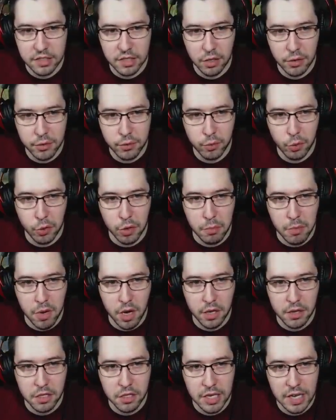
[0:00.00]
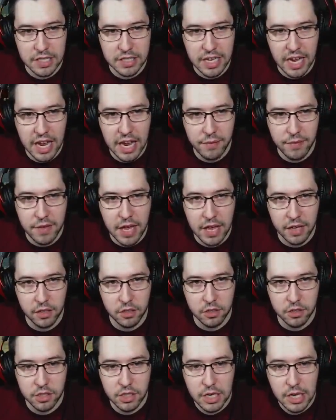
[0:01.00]
I'll throw them on. They're nice
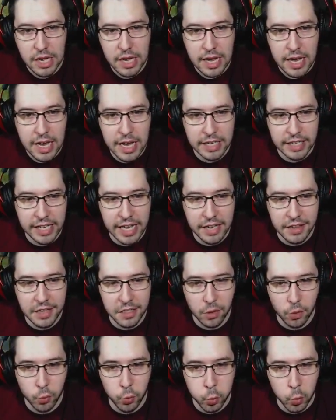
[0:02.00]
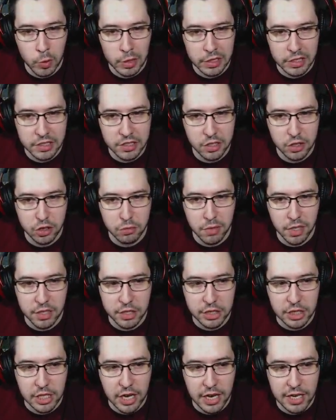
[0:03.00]
aviators. And again, they don't really do
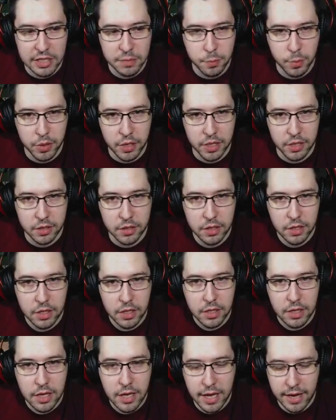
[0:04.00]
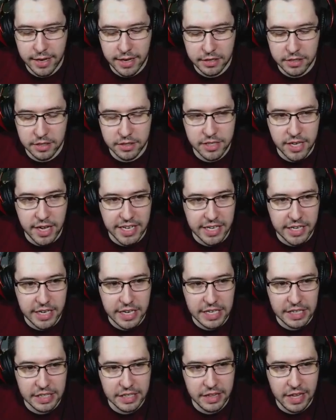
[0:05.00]
much, guys, but I guess it's kind of
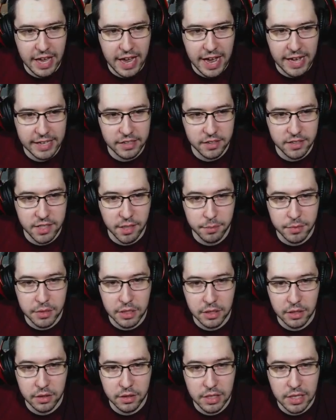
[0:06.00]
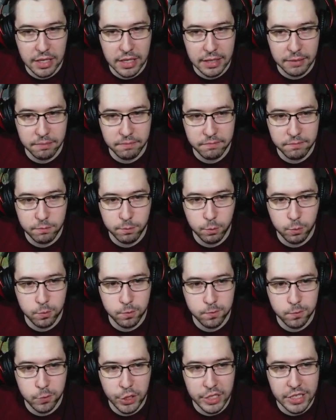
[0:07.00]
neat that they added something where
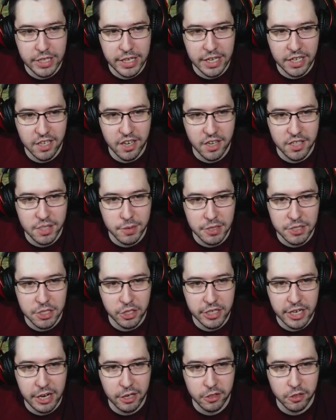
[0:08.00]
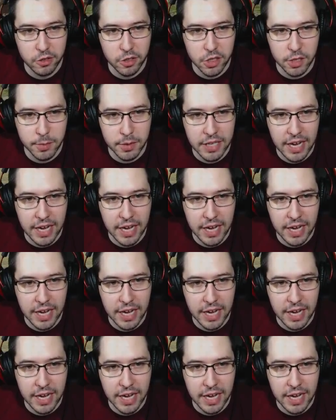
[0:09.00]
you can kind of customize your character a little bit.